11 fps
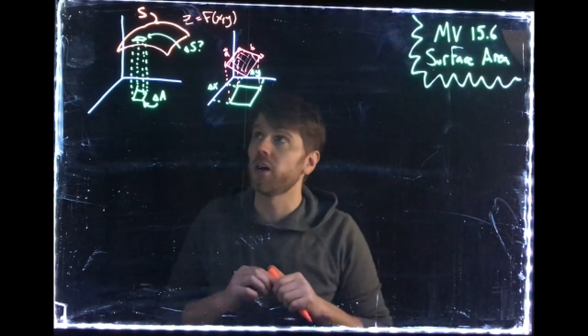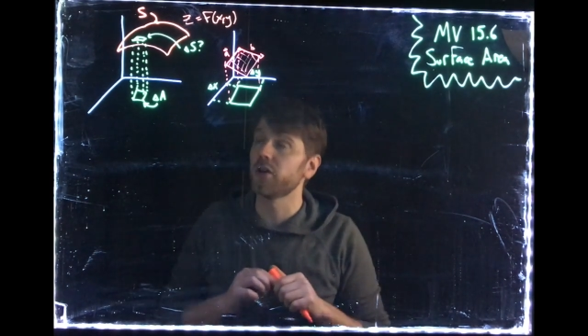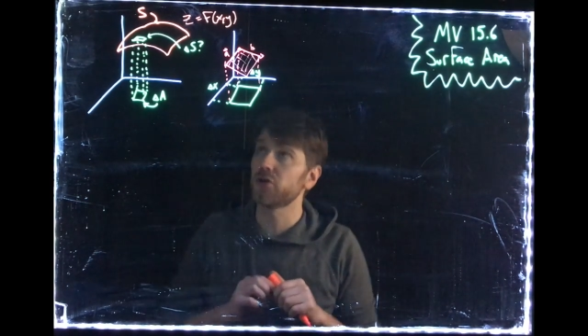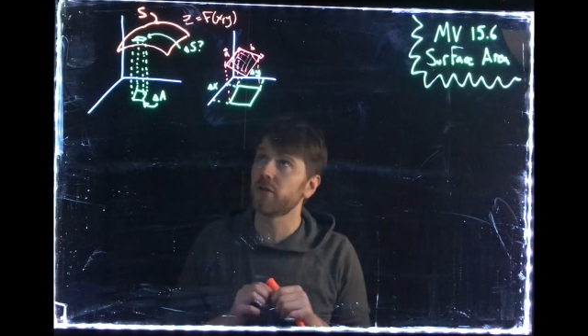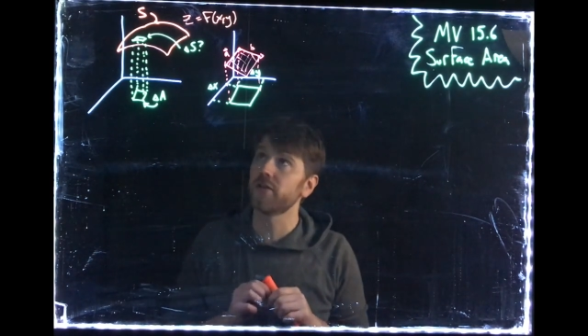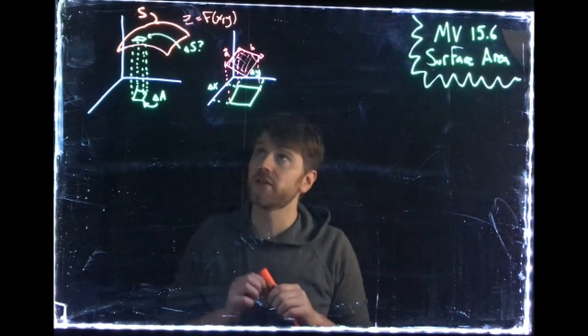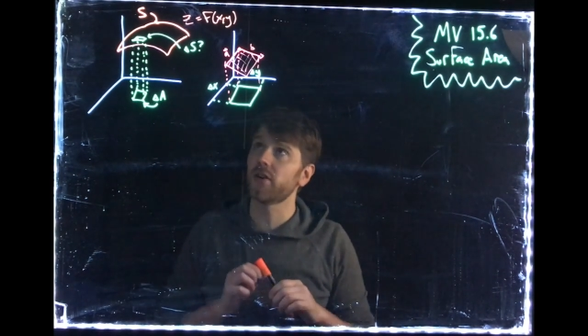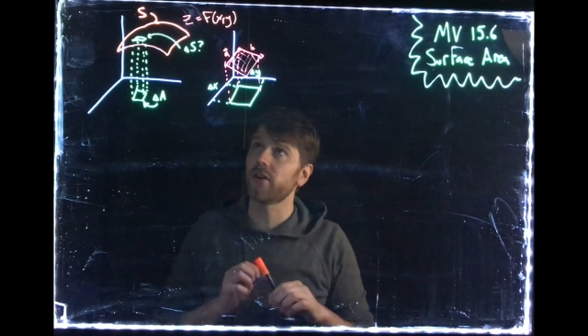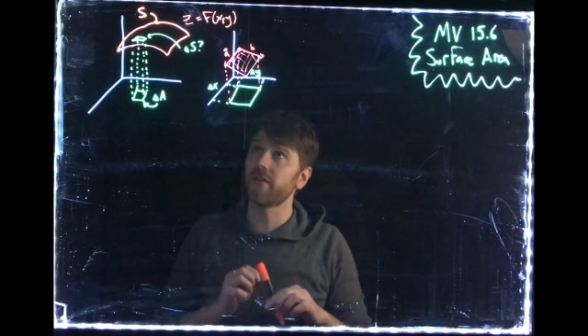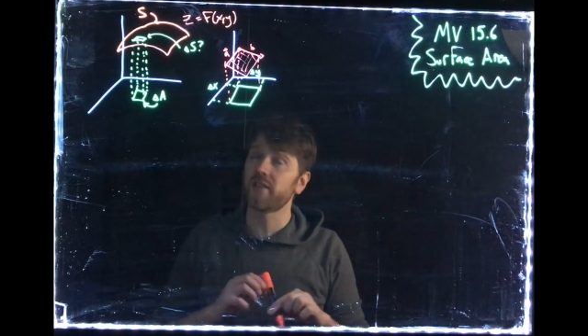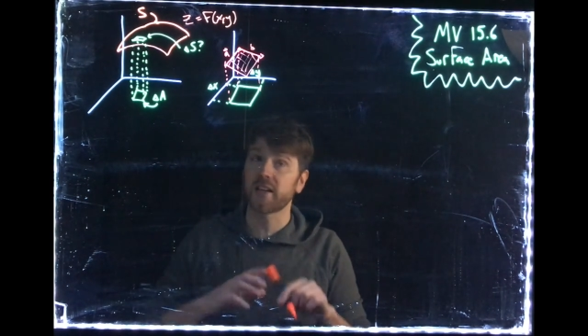surface
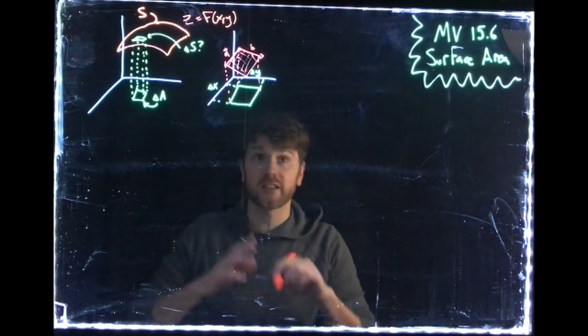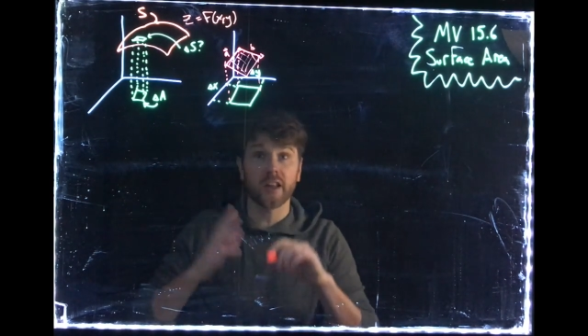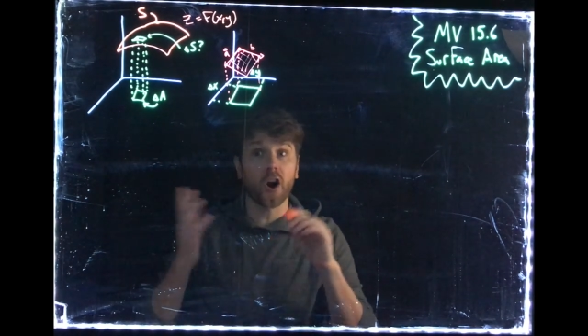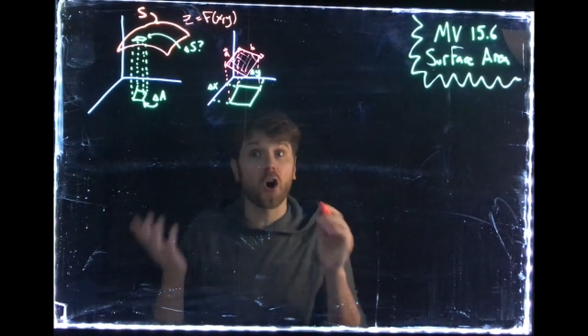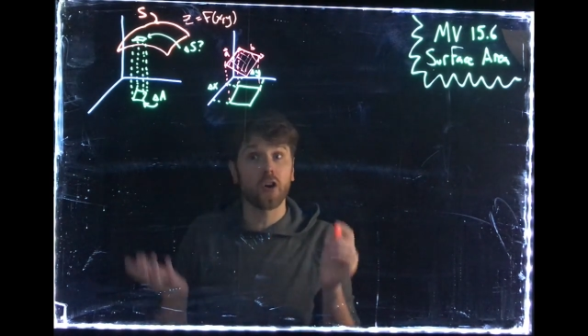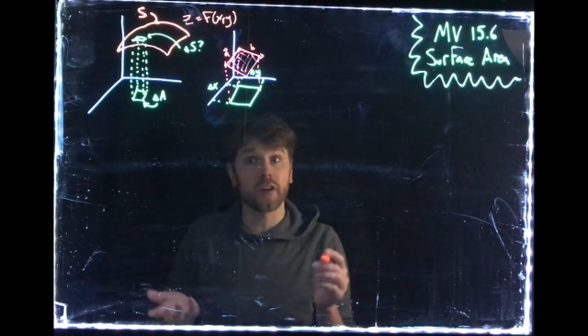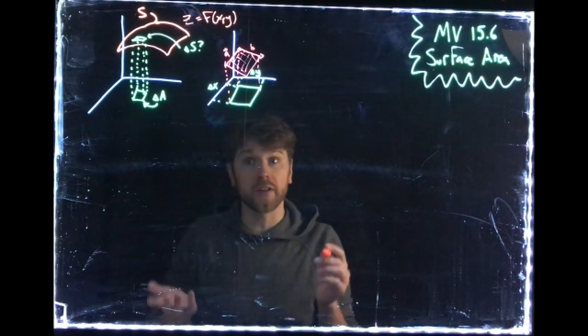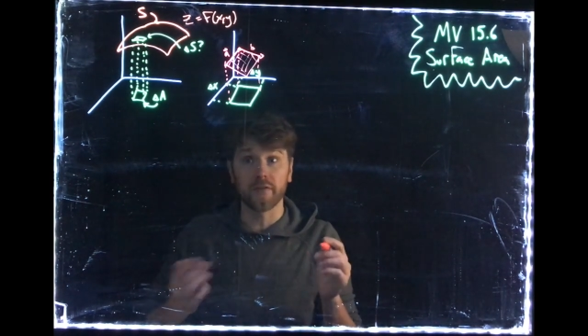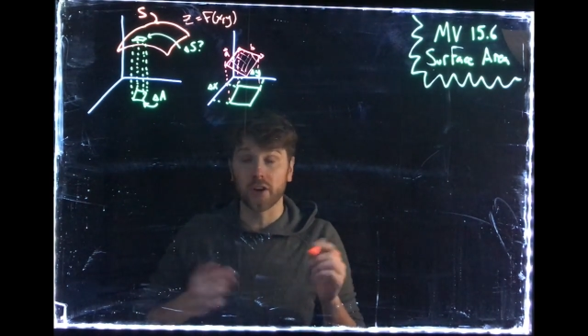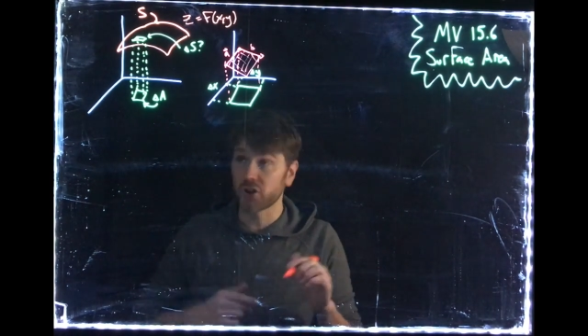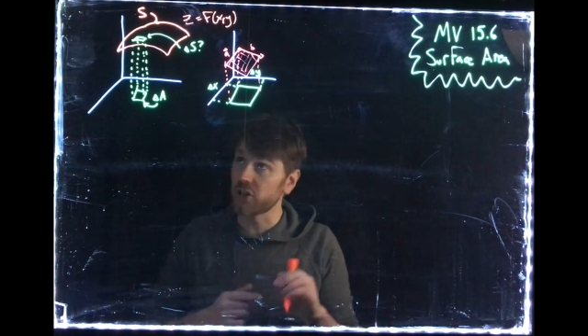area of things that aren't
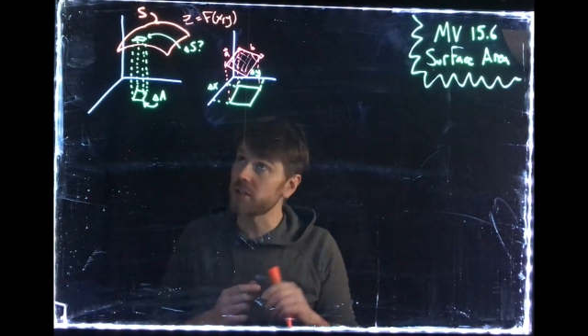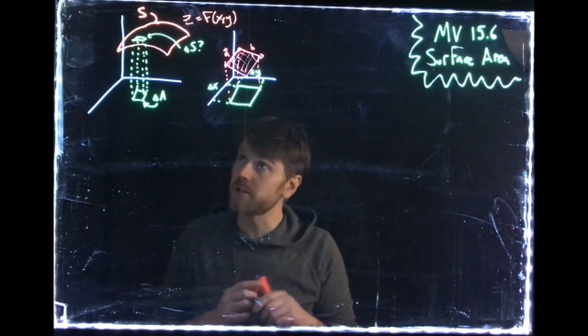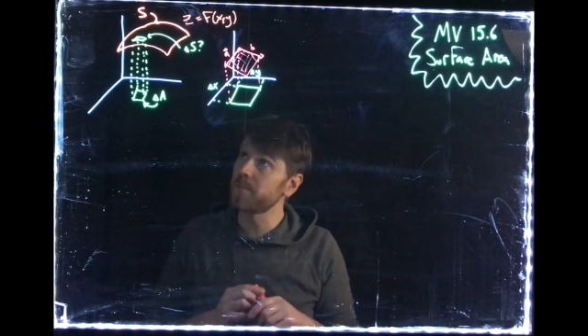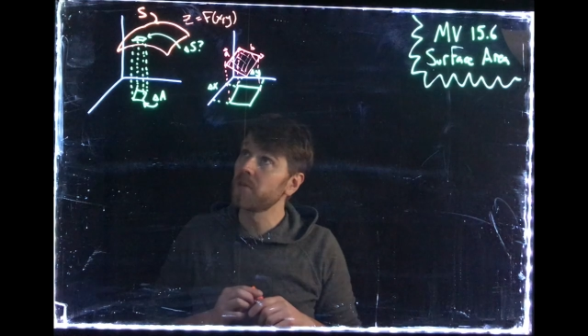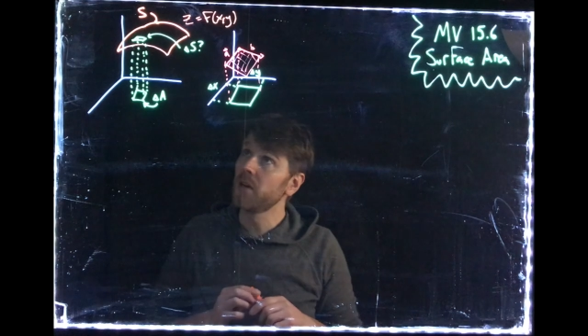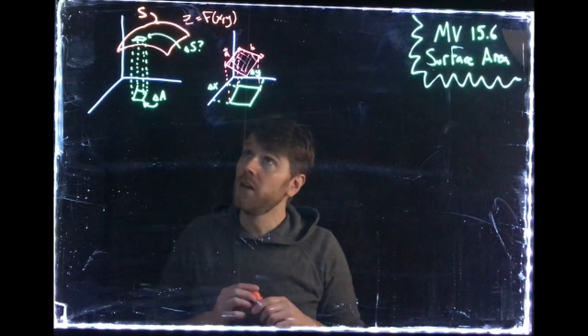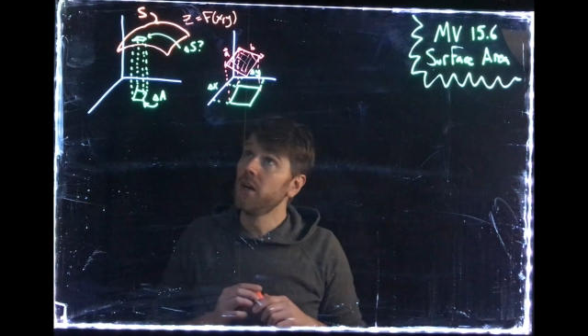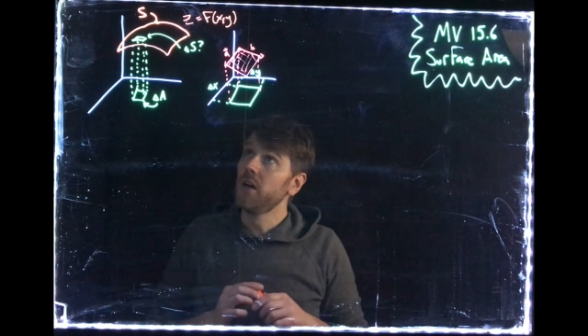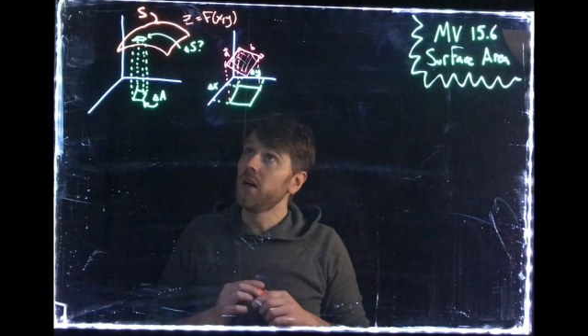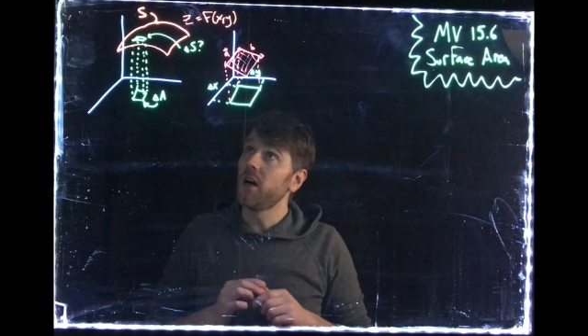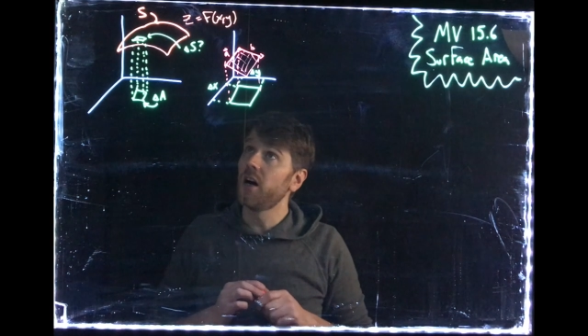functions.
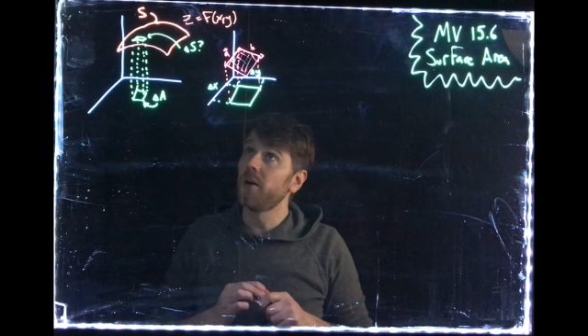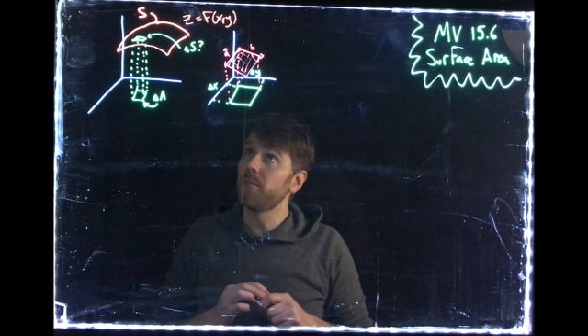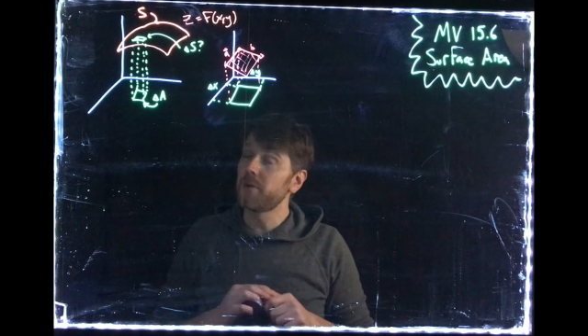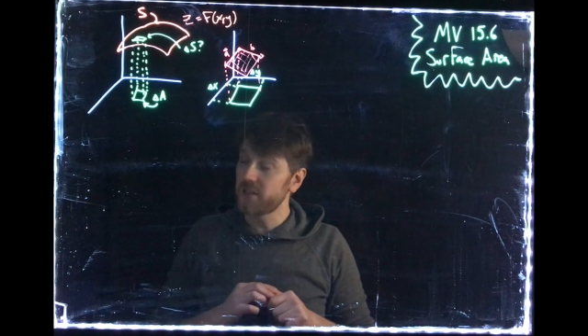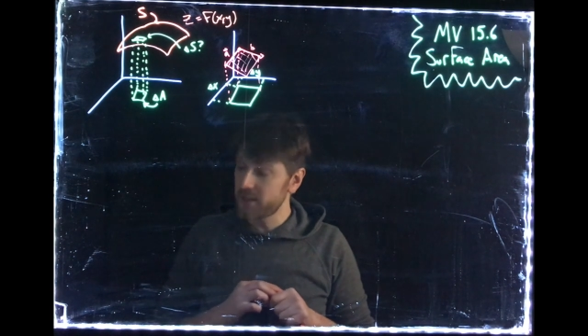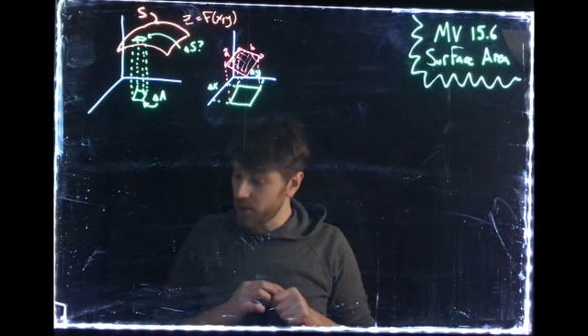But z